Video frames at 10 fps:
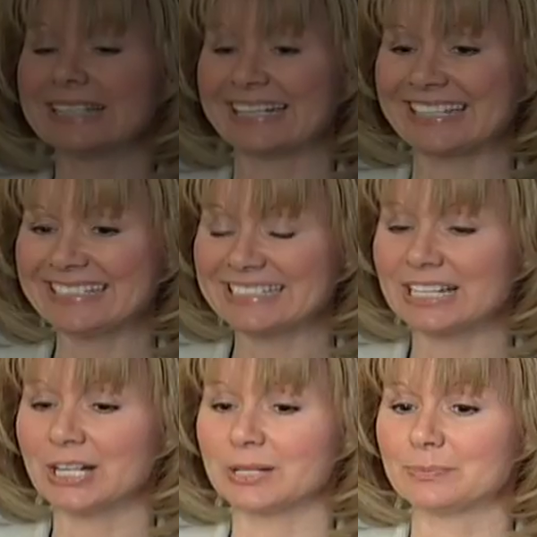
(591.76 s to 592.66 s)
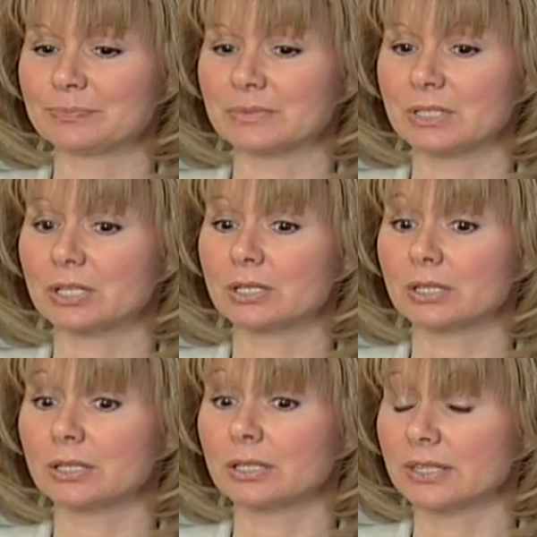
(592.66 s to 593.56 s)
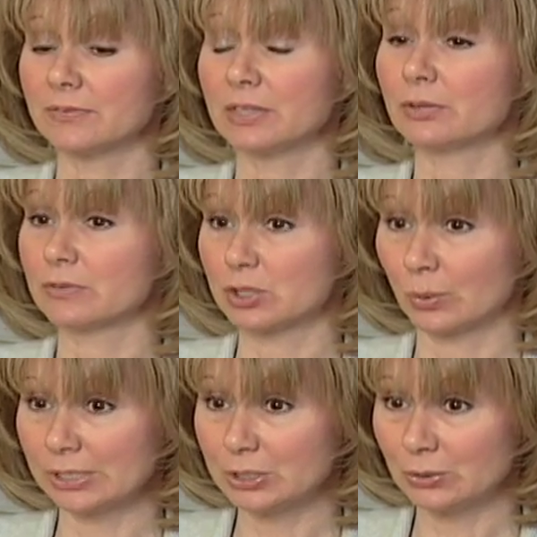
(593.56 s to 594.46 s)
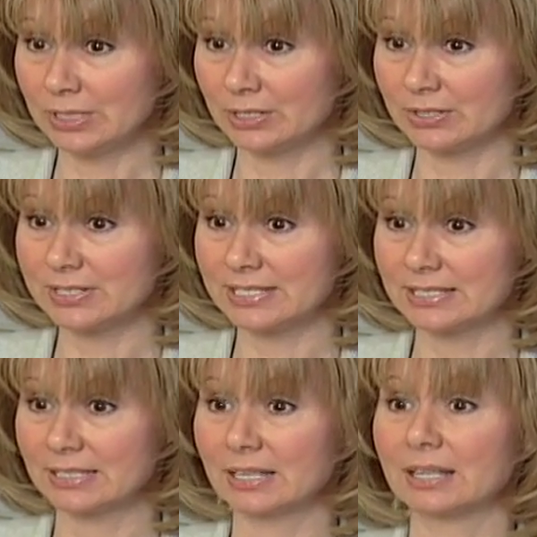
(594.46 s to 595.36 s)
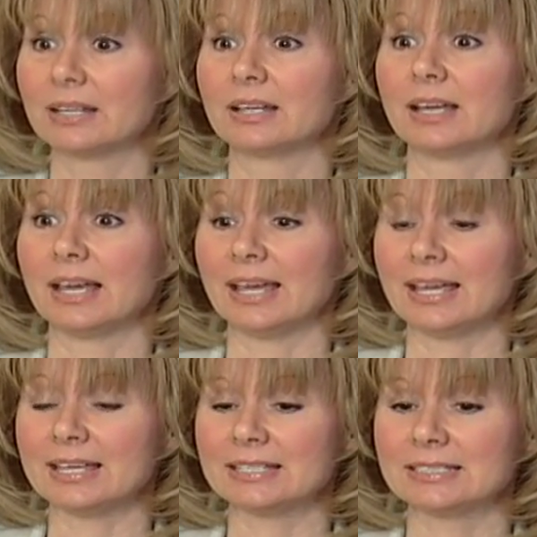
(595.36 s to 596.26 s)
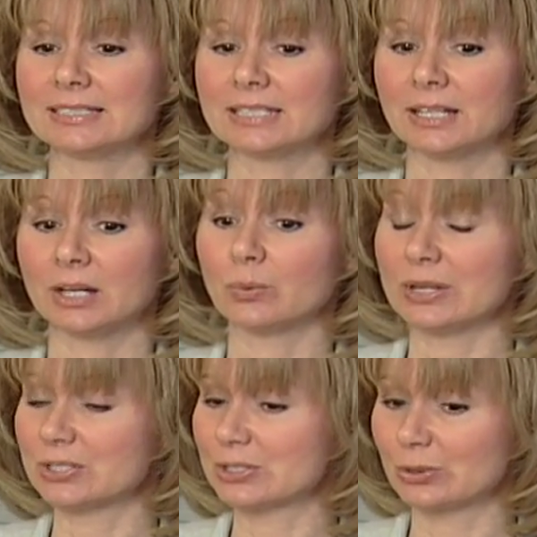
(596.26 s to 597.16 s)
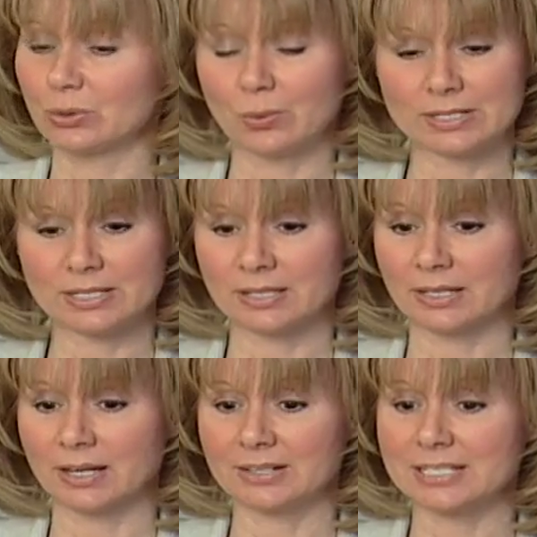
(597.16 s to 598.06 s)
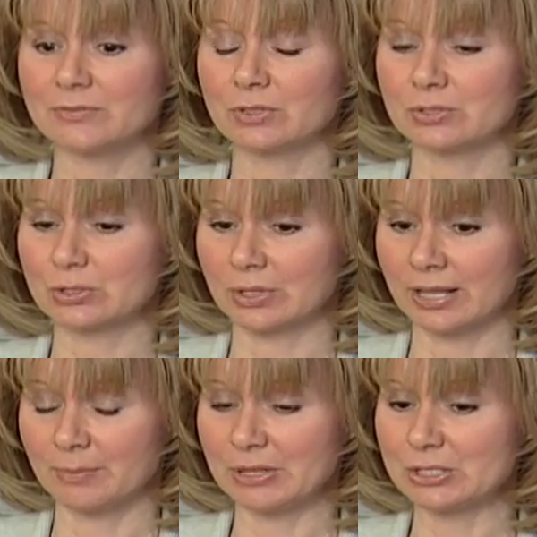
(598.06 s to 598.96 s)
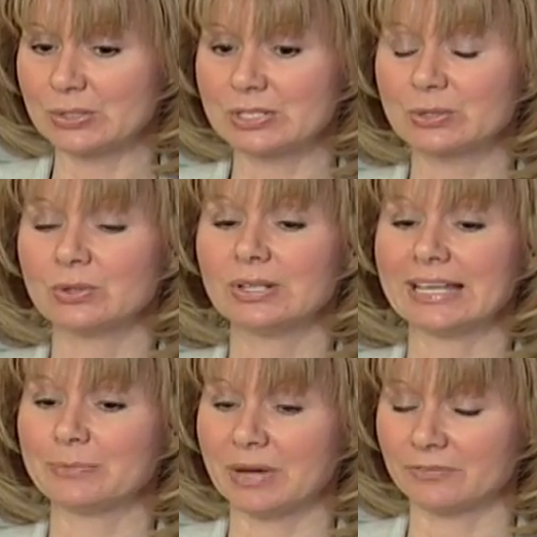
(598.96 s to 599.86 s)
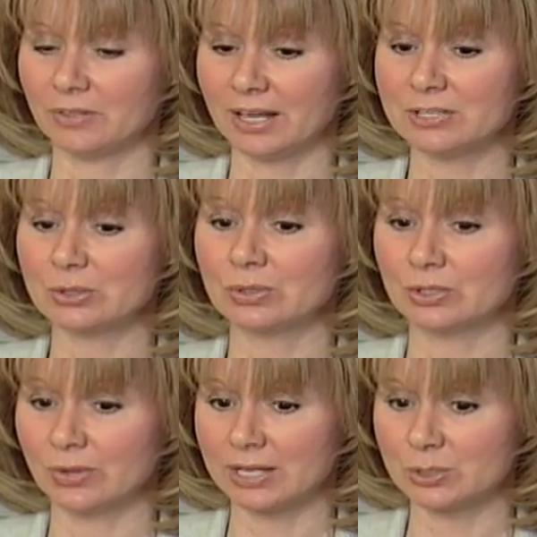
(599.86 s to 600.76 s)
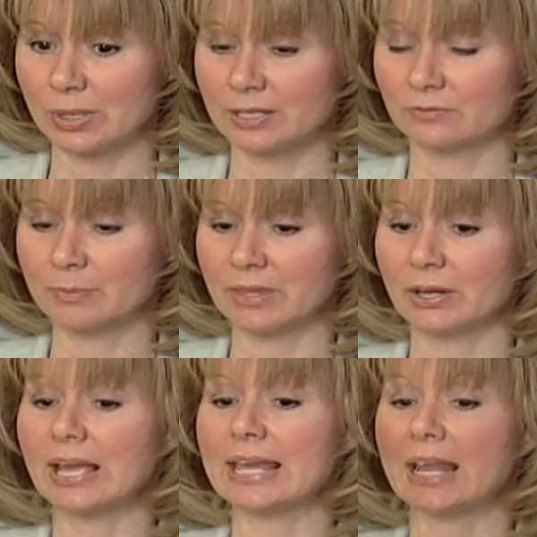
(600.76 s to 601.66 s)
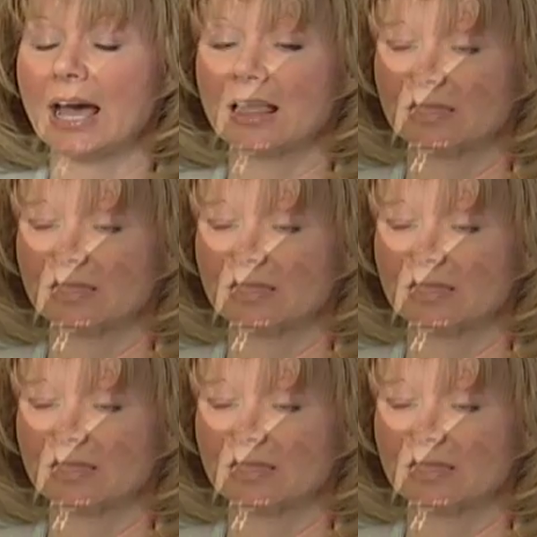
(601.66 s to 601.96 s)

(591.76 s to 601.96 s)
Connecticut. Lived there for 22 years, and went to school, went to the Uncasville Elementary School and Mottville High School, and graduated from there, and I